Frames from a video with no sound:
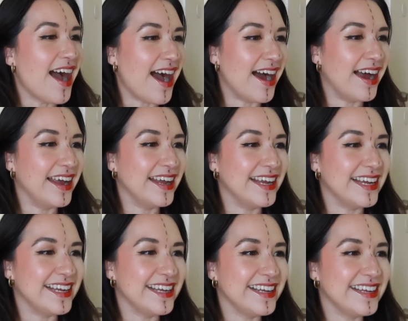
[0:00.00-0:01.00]

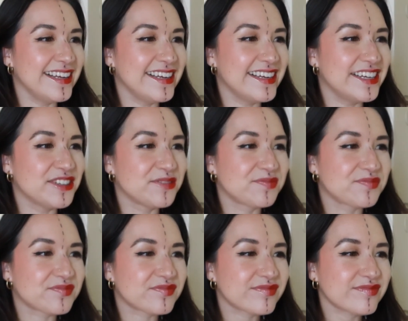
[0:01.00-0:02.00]
I
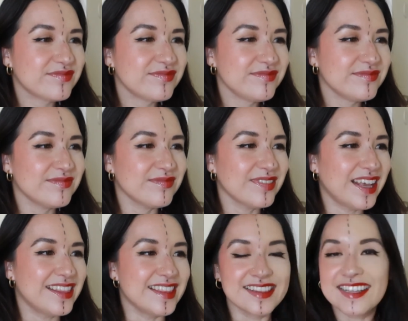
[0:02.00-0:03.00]

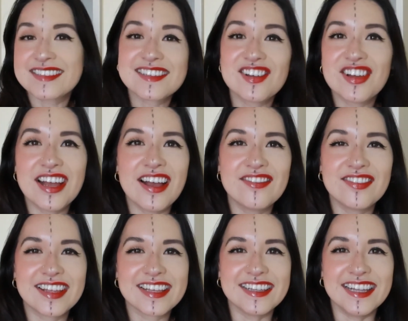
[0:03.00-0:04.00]
think that's all I have
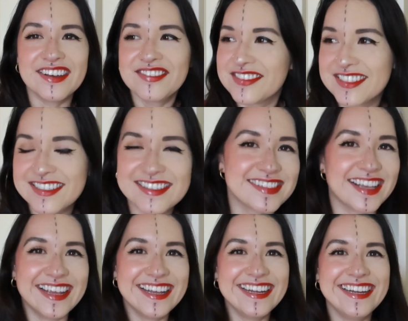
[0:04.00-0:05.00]
like left to
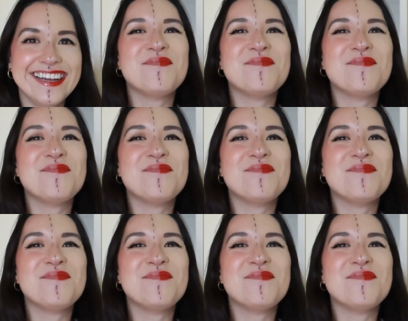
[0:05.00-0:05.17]
say.